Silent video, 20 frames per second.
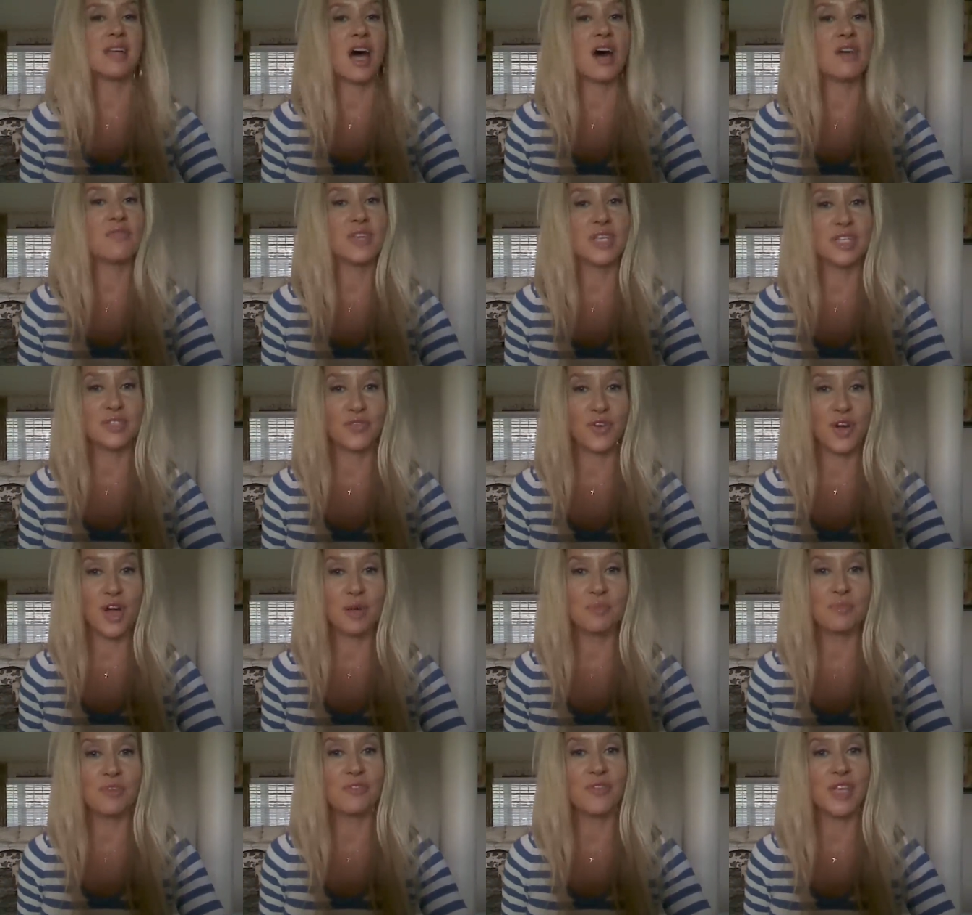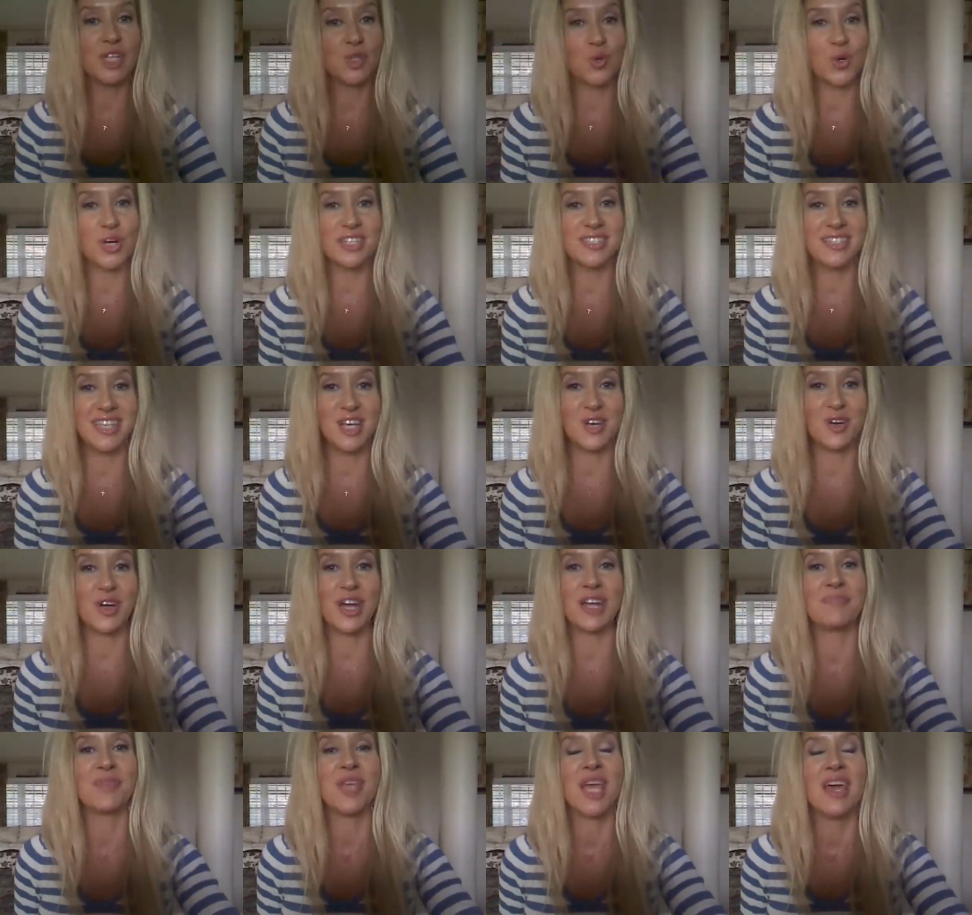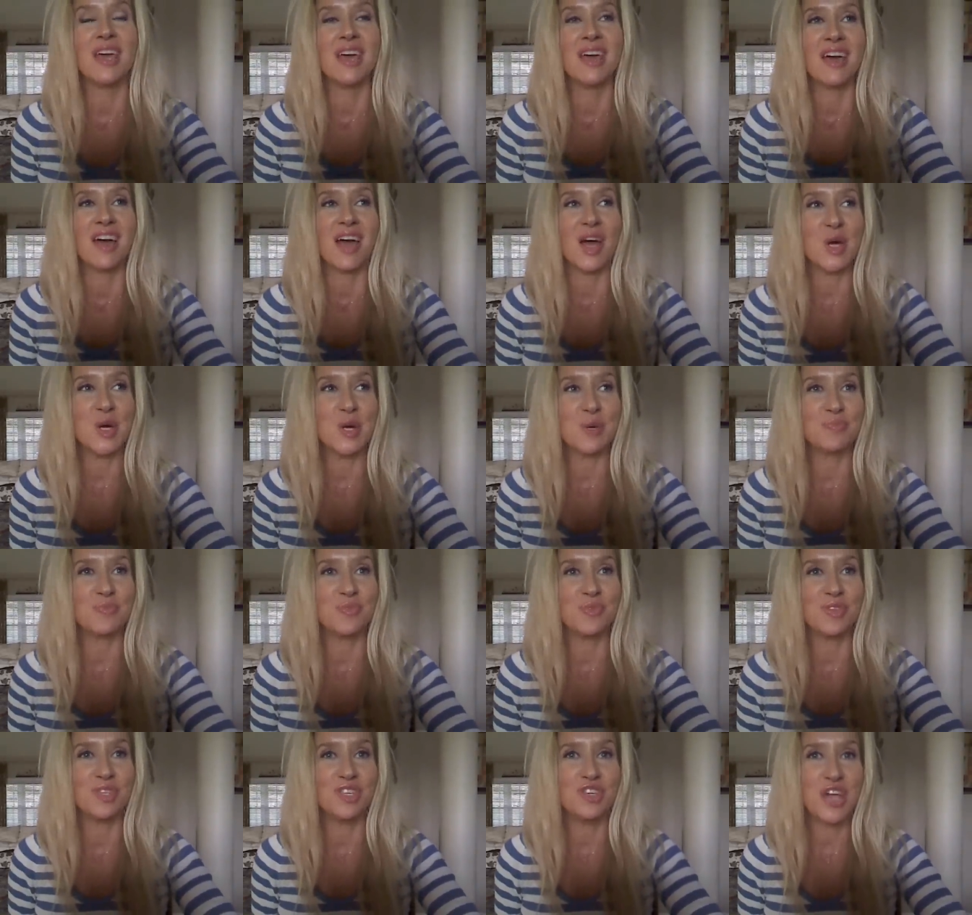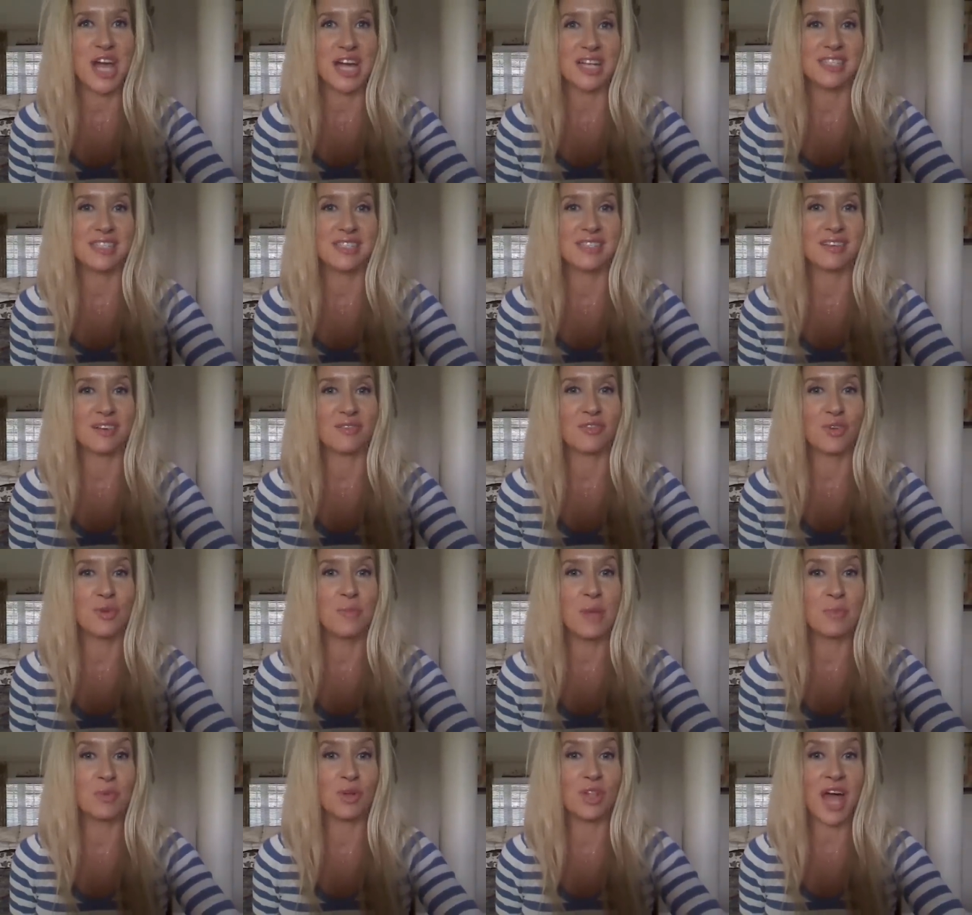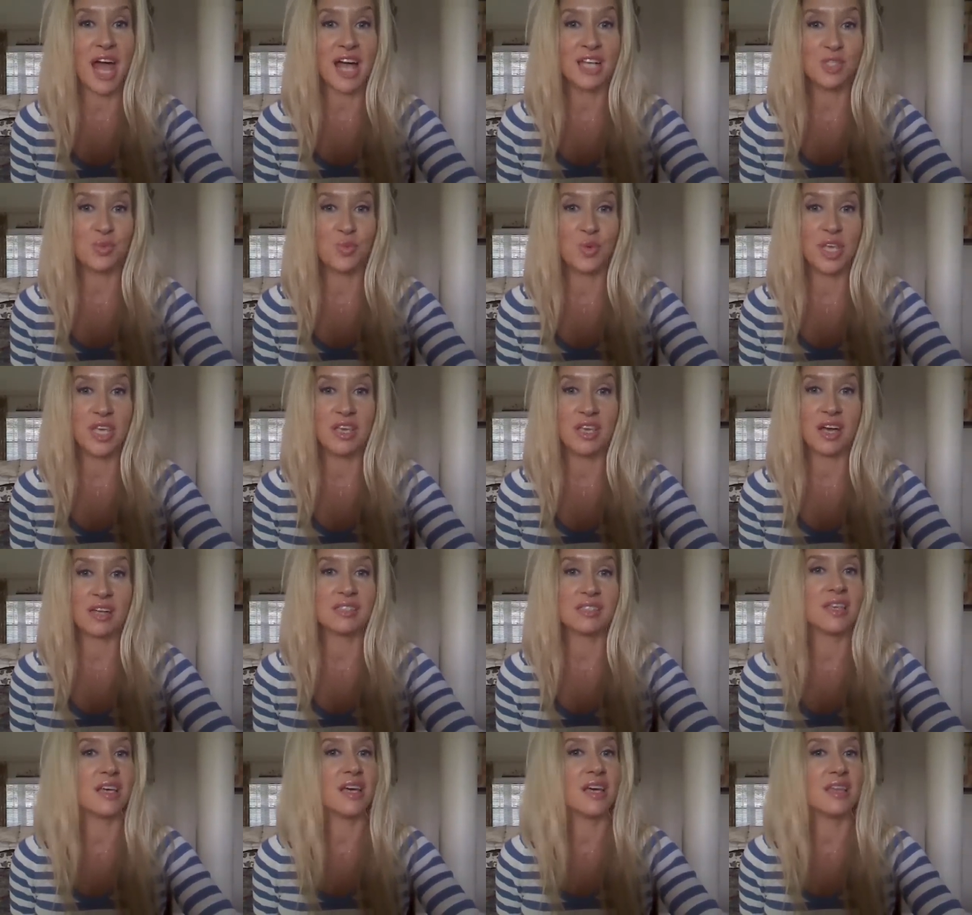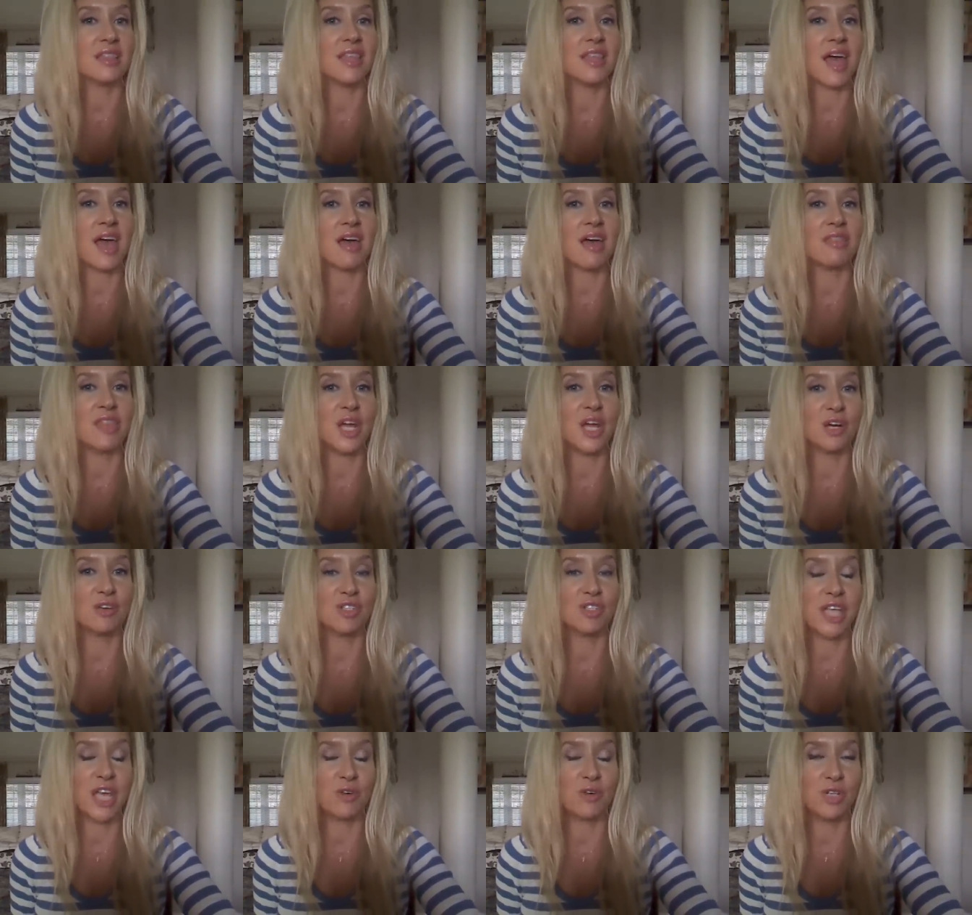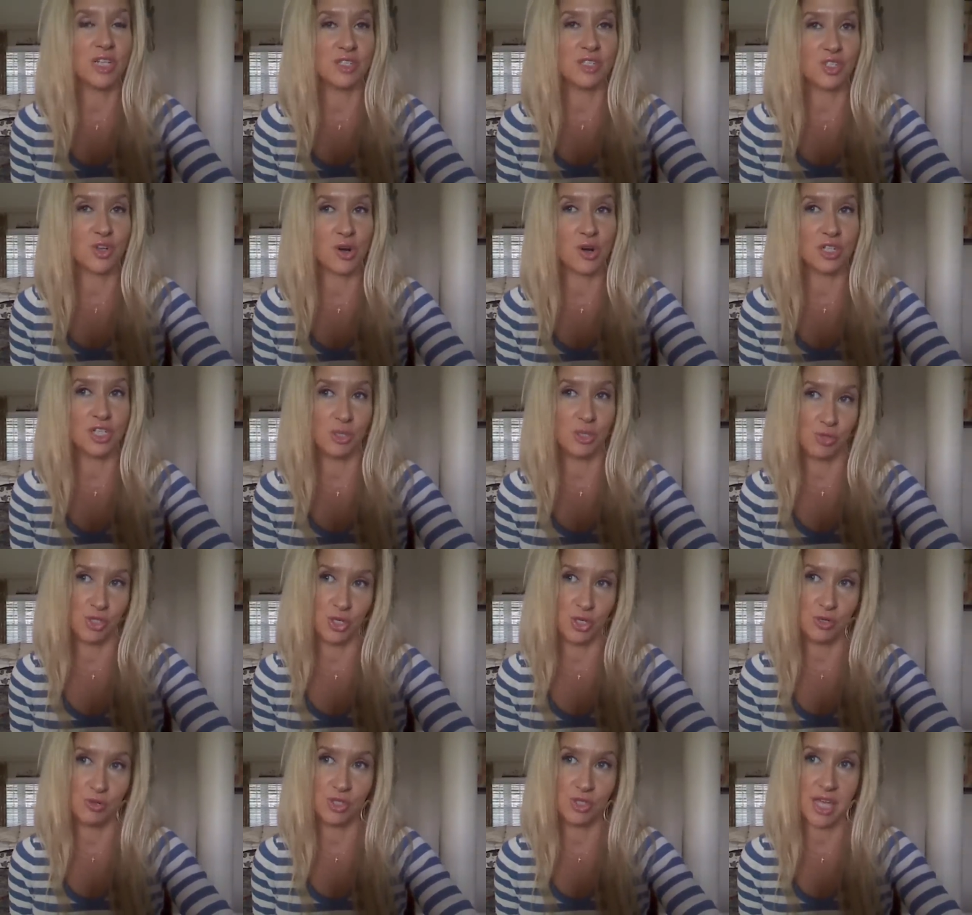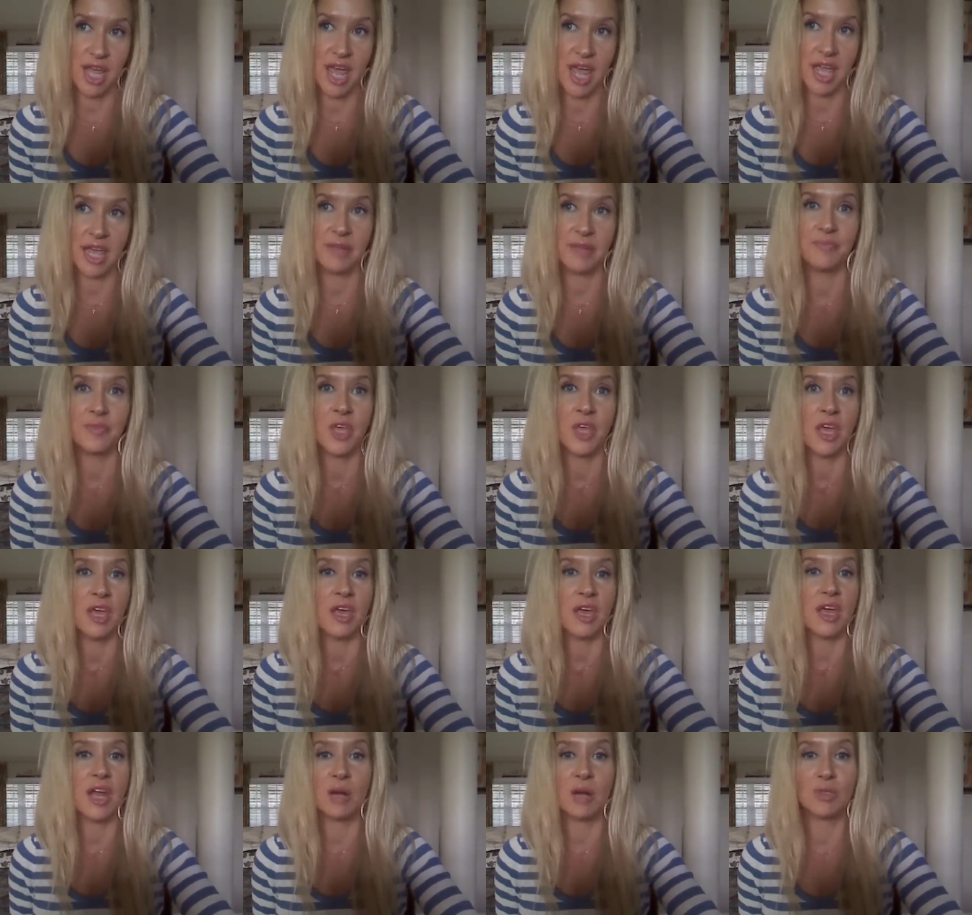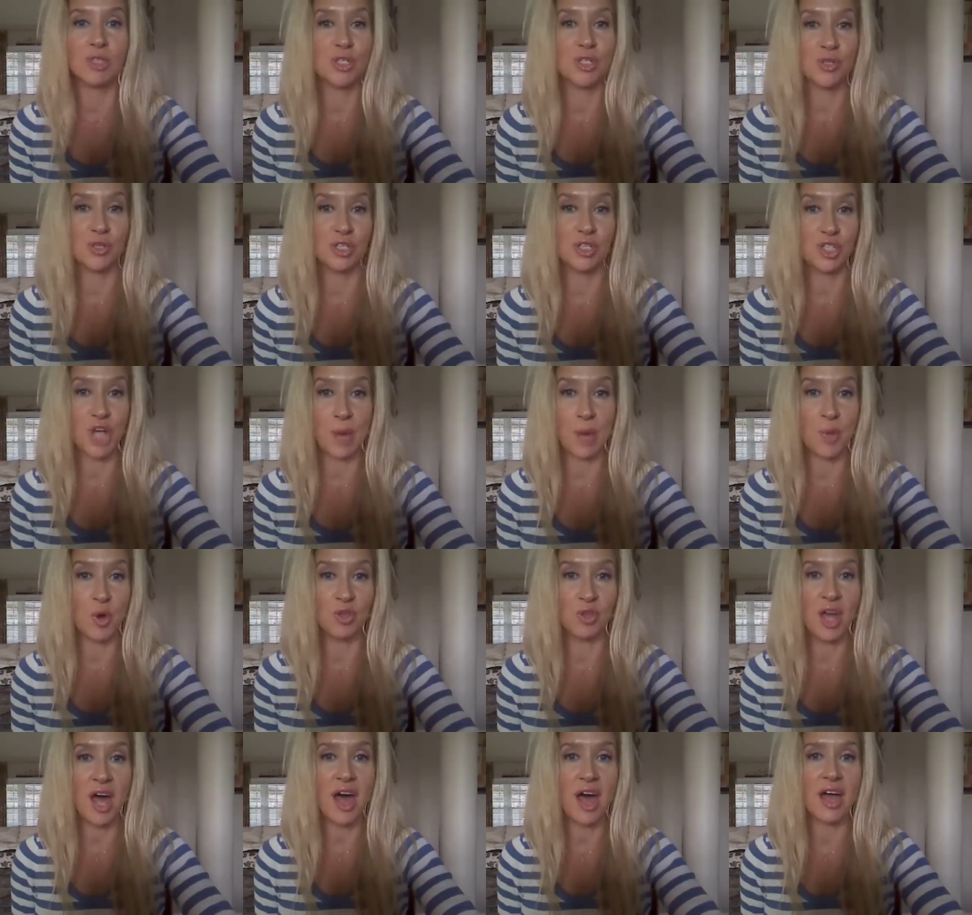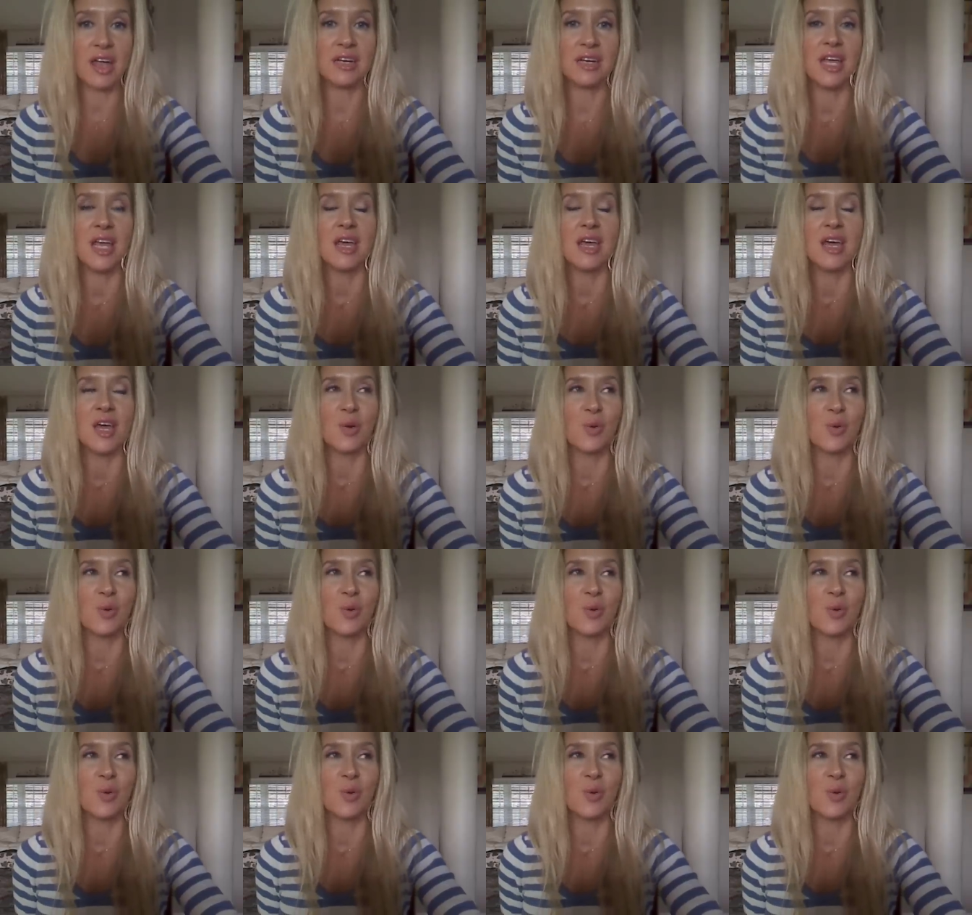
stuff is from Victoria's Secret. Um, you guys remember last week I said that their sale didn't start until Tuesday and I was just going to shop online.